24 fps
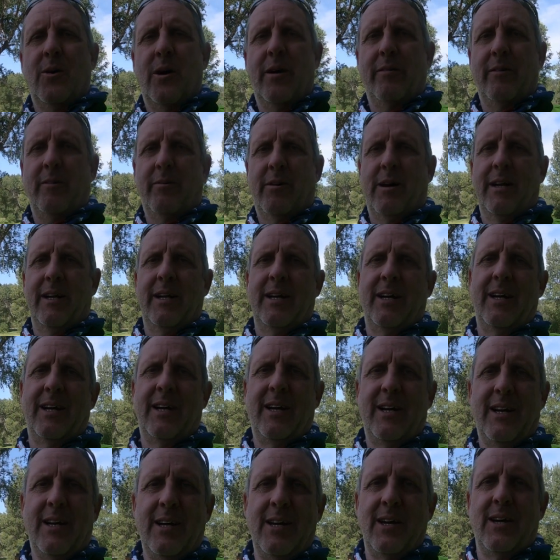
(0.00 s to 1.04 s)
everyone,
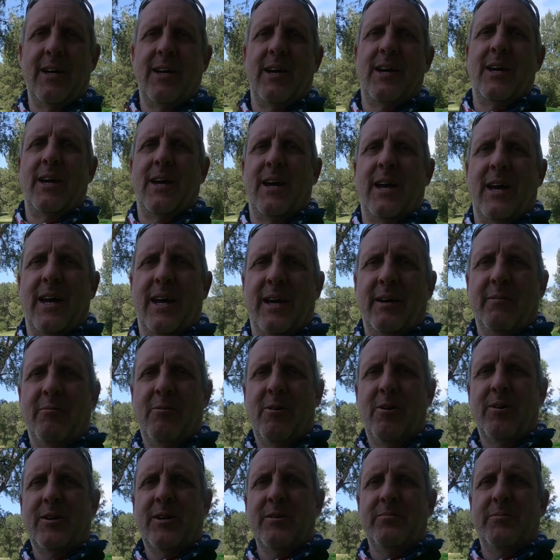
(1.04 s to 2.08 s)
and
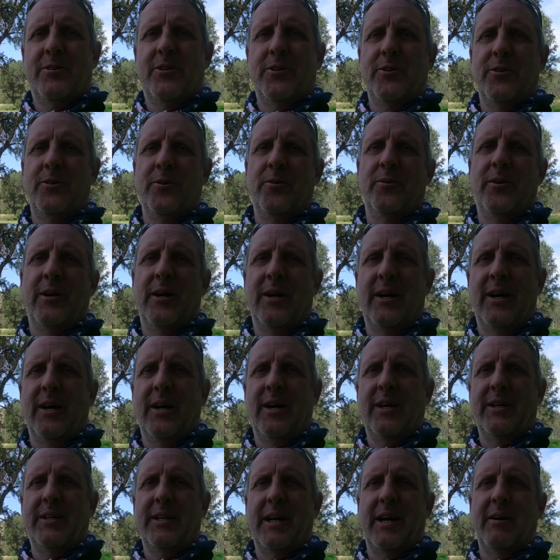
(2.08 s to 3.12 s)
welcome
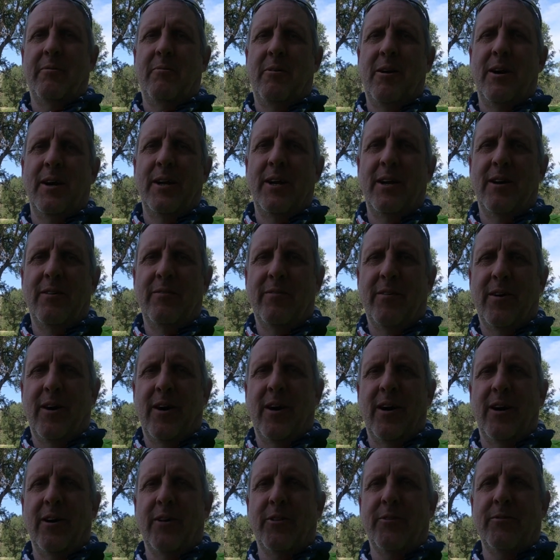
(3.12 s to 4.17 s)
to day one of
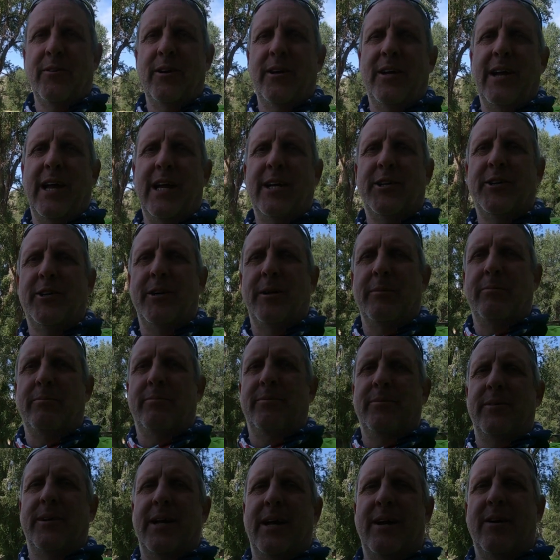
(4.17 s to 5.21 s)
our 3-day trip
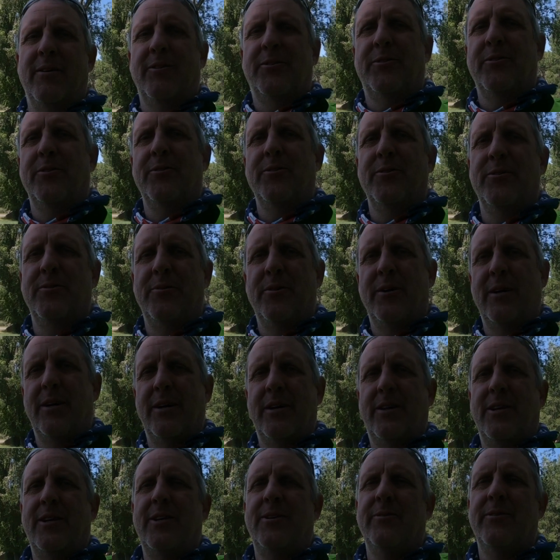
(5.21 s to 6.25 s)
down through
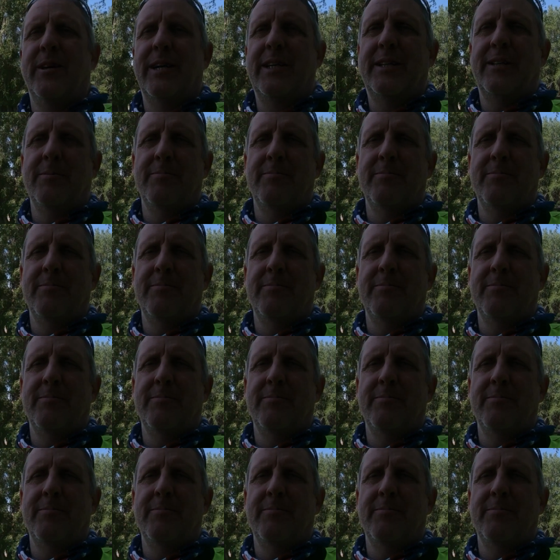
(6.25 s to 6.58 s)
the Uinta